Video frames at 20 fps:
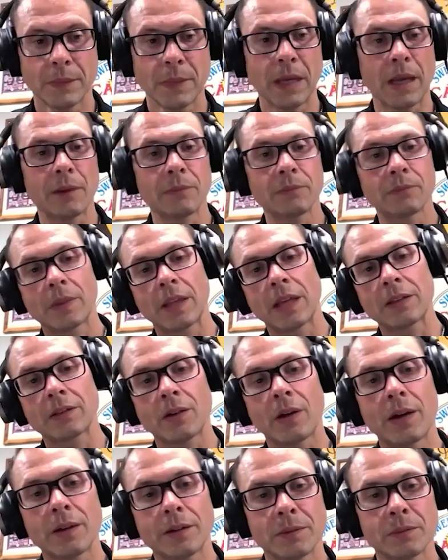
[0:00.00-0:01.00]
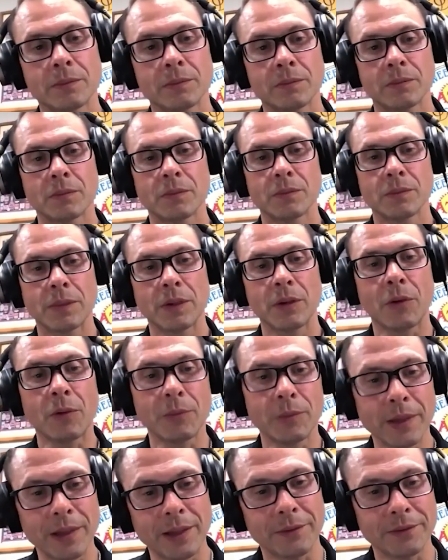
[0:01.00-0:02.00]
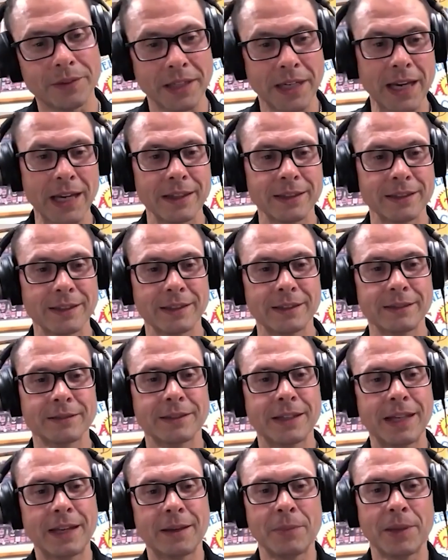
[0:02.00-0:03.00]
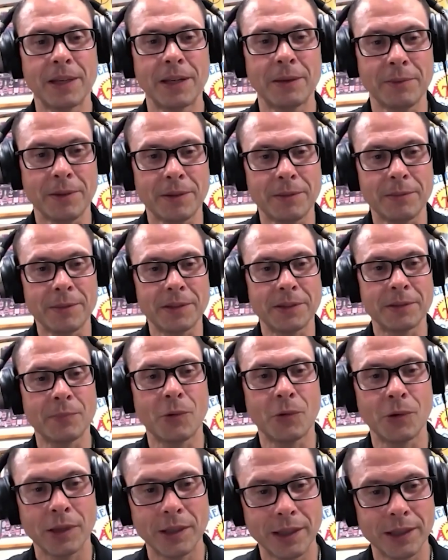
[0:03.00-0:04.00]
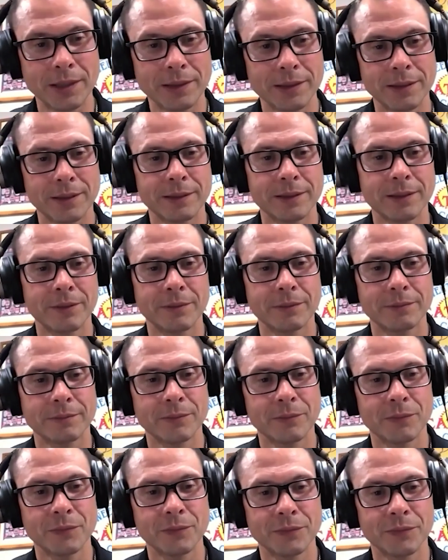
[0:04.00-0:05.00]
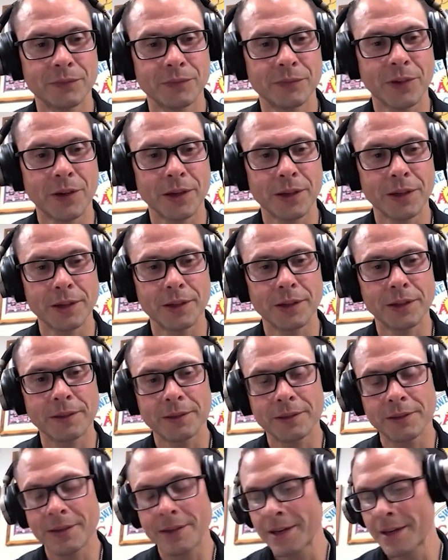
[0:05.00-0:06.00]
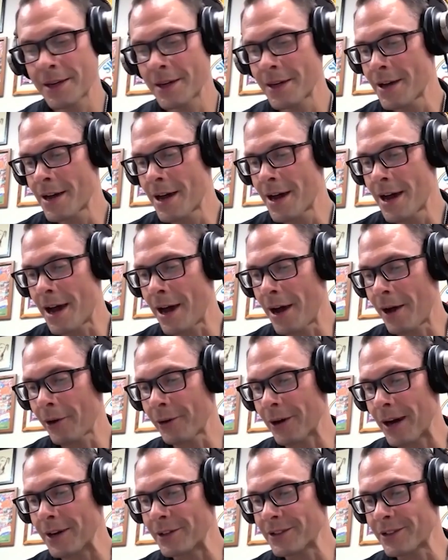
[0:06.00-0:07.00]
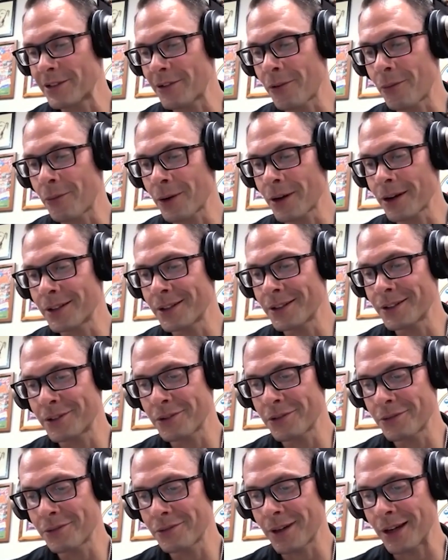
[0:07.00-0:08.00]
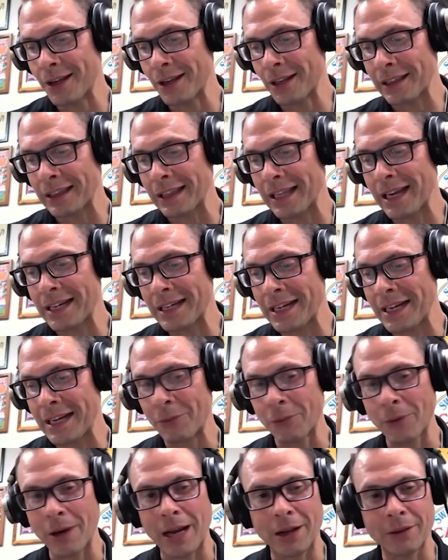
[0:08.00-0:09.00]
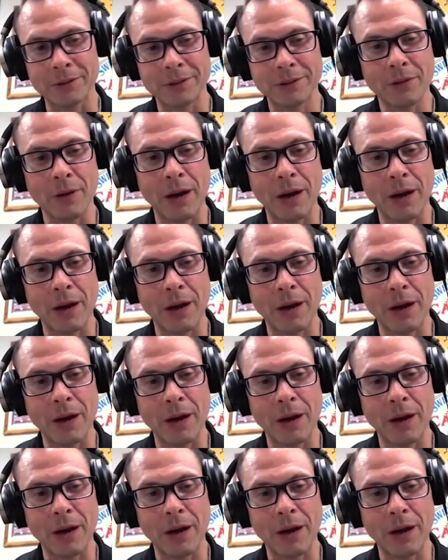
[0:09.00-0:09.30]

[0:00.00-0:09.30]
Yeah, that's awesome. No, we love Scott and had a meeting with him this morning, actually, so very good. All right, so we're going to do a lightning round.